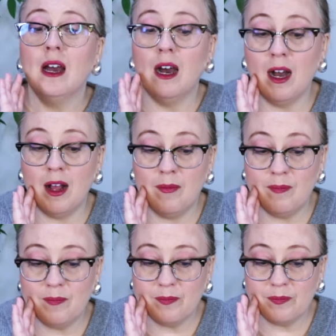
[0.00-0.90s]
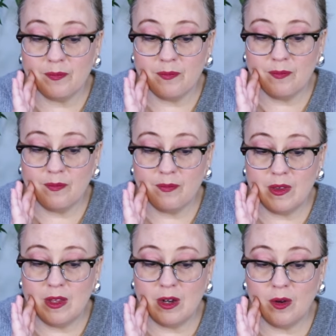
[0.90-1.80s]
Um,
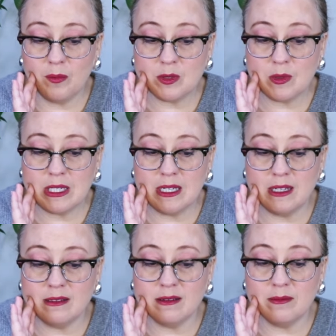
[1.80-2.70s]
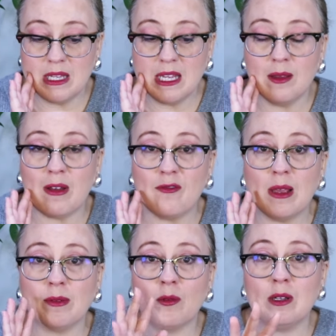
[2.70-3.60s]
you know, between me and my
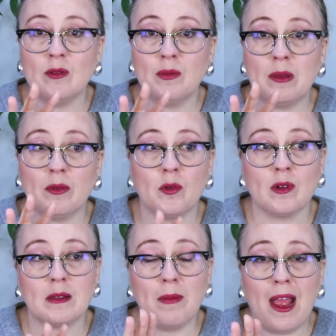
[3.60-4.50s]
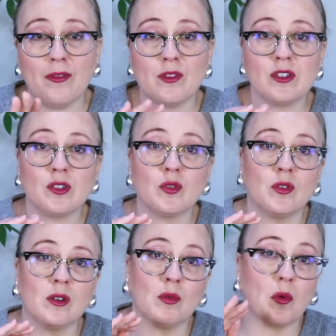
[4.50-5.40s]
family, we knew people who were in the path of the
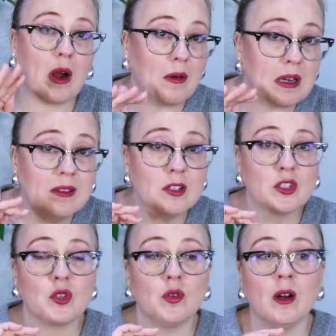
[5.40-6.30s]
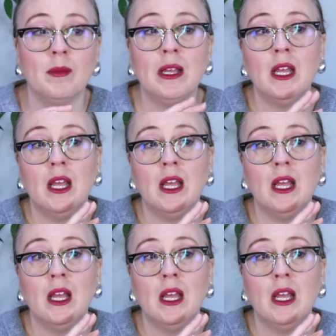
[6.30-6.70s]
storm or were out in the storm.